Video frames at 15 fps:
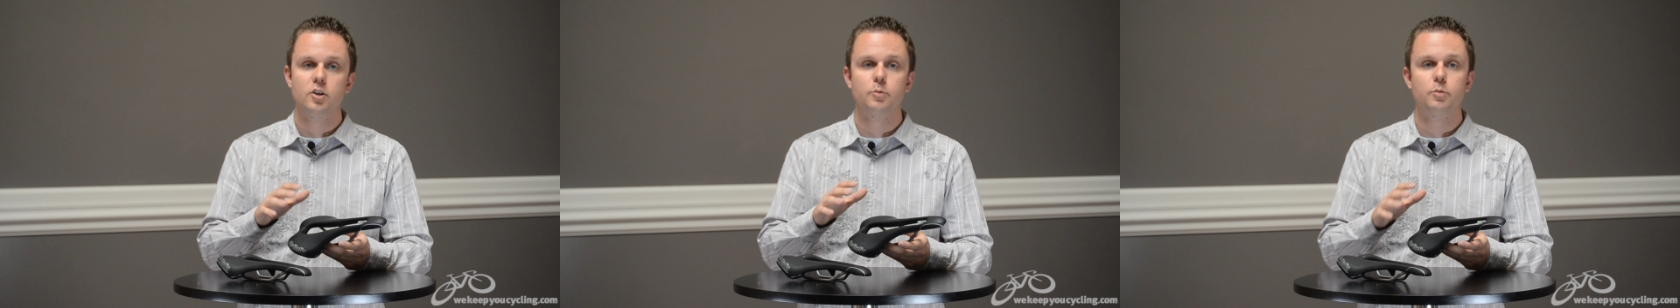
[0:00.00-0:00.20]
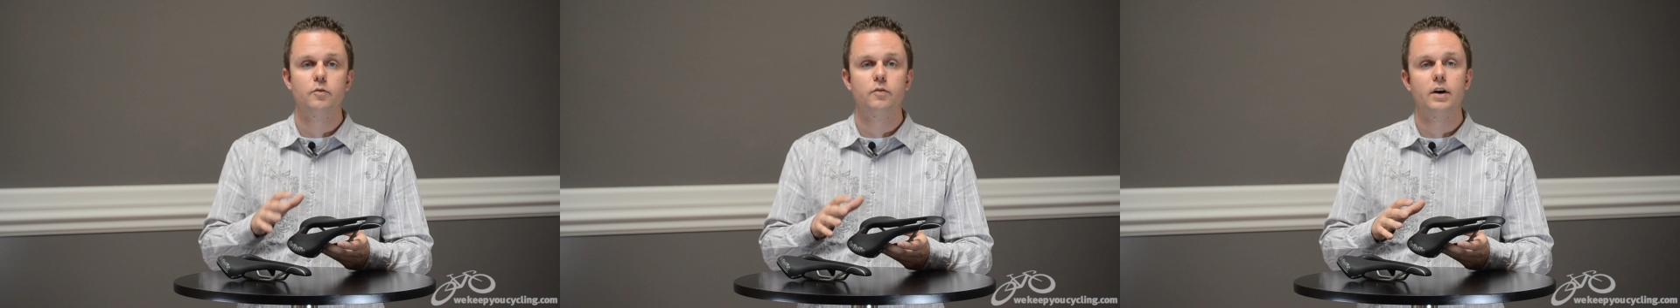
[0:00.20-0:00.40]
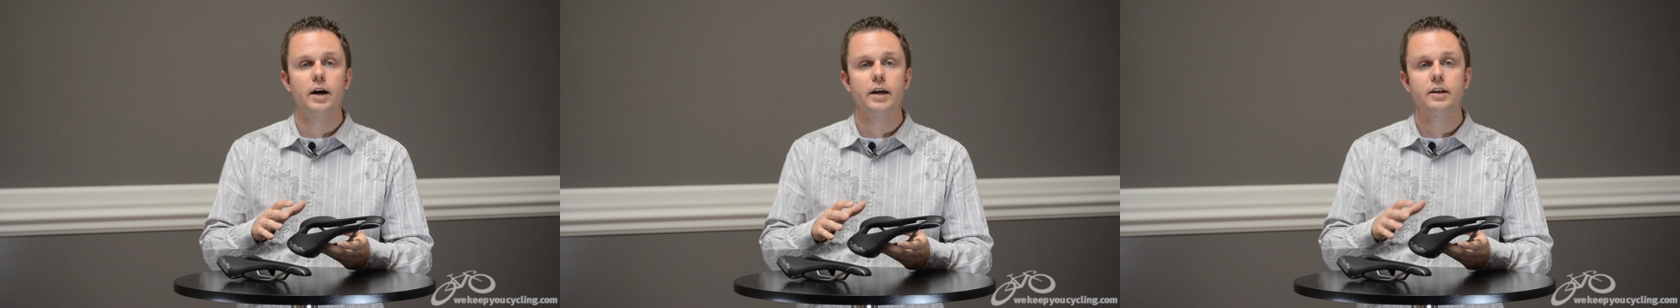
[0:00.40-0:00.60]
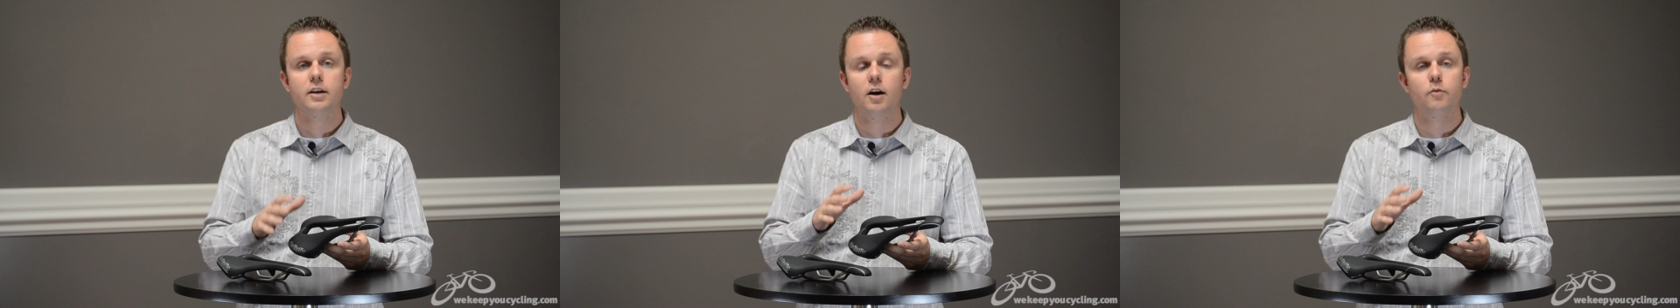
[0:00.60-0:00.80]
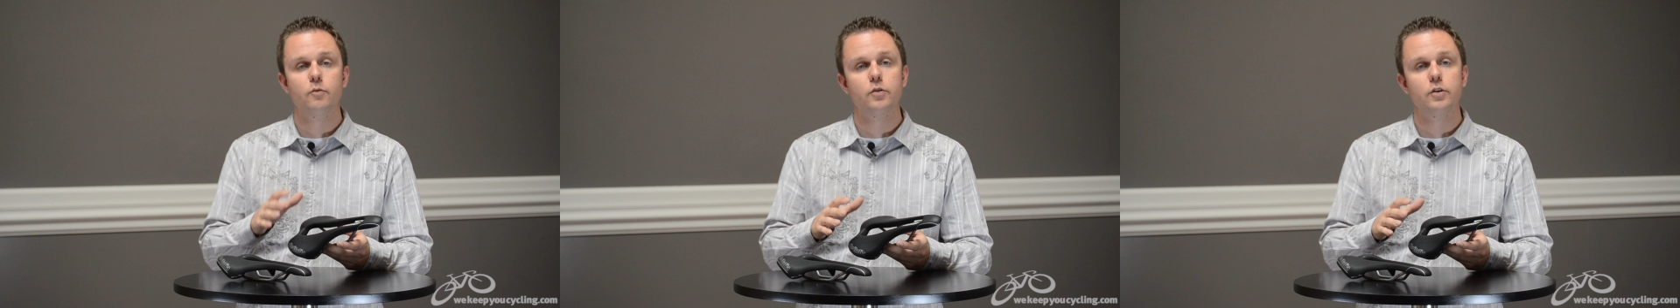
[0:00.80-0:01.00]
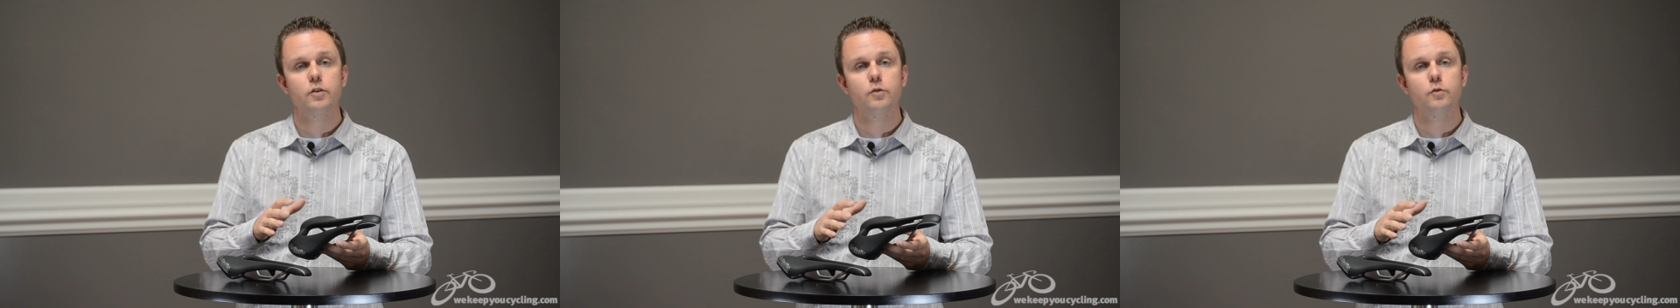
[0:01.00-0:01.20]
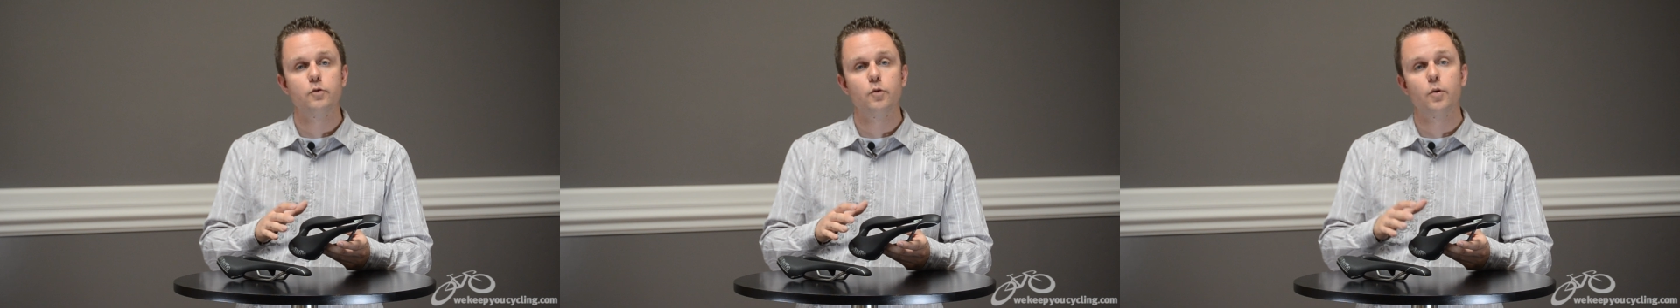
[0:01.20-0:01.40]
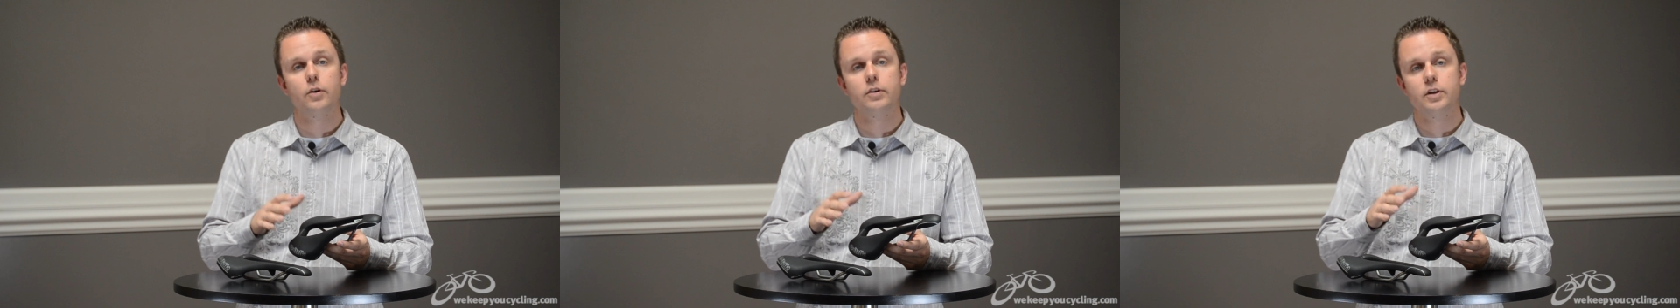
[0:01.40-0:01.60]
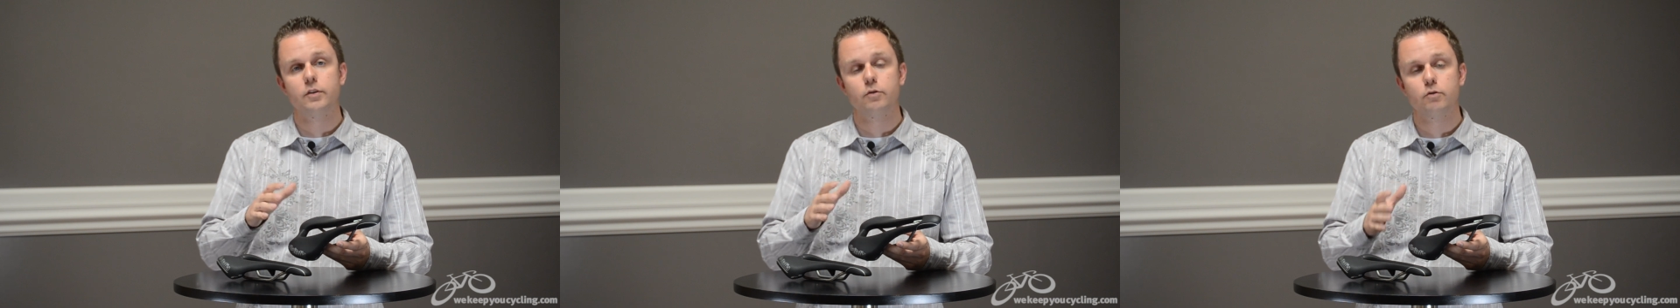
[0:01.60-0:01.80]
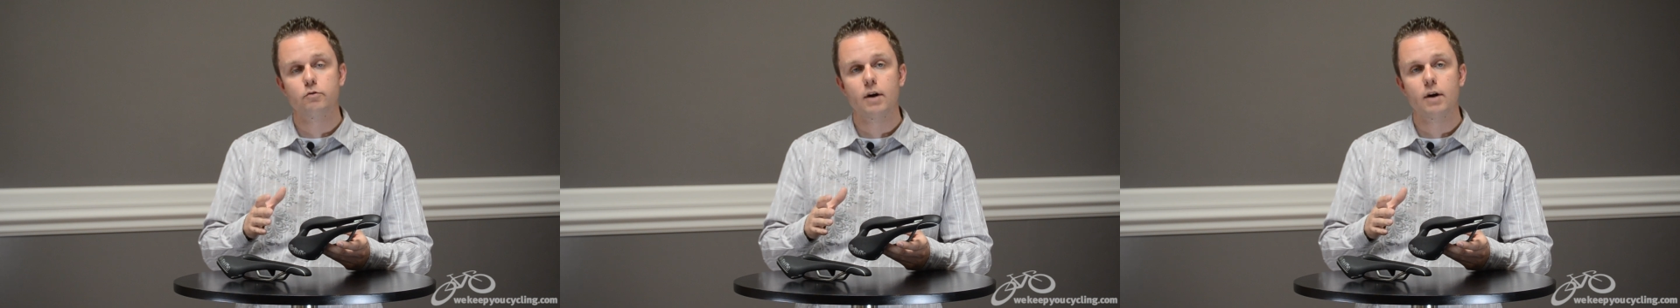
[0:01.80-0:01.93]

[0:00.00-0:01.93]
to provide comfort for different